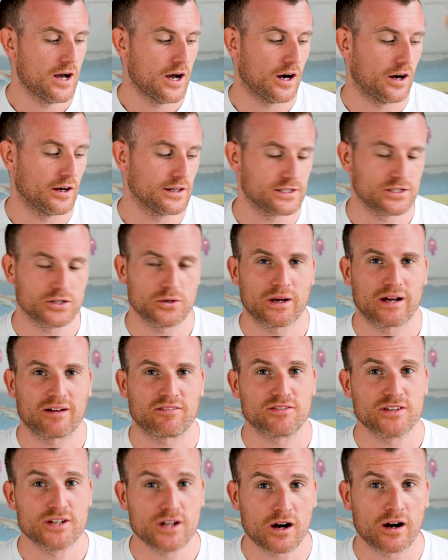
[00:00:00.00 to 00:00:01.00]
I do
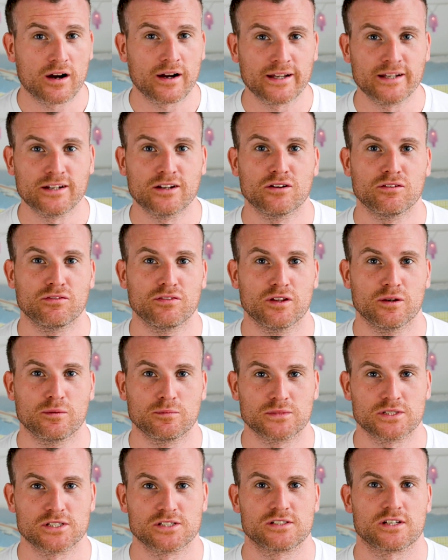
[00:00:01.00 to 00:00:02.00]
have 9 of
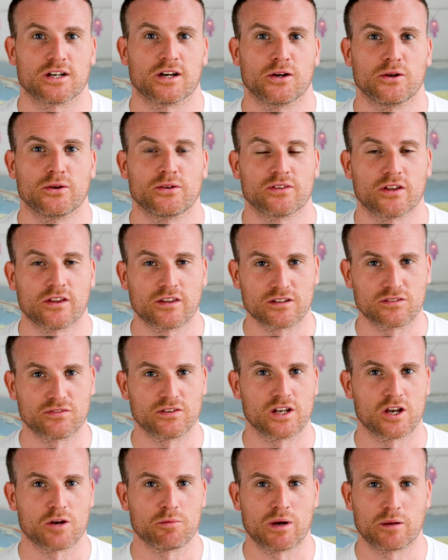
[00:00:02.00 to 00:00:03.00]
them to show, so this
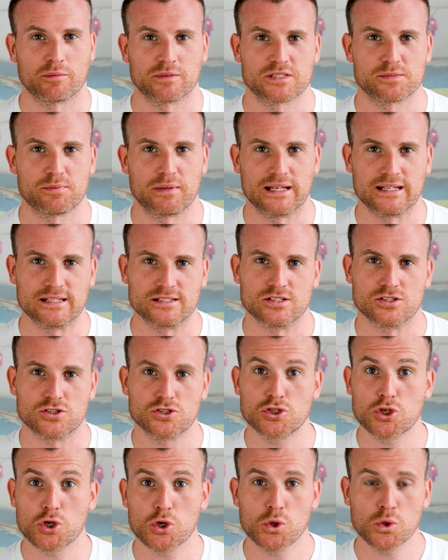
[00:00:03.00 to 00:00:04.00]
video might be split into
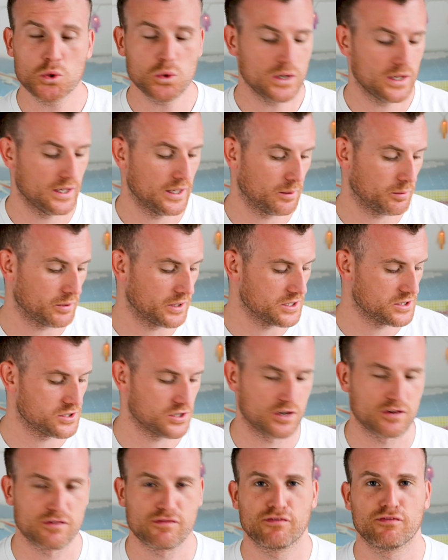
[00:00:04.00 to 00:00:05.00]
2. I'm going to
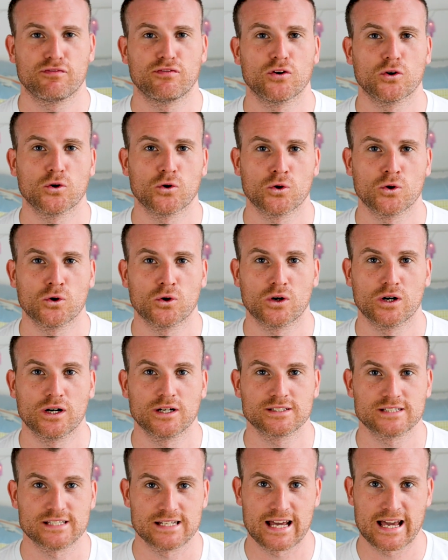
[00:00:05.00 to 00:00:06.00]
show 4
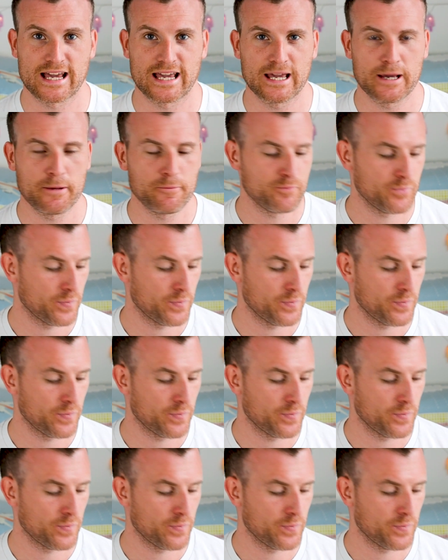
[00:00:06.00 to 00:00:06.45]
today.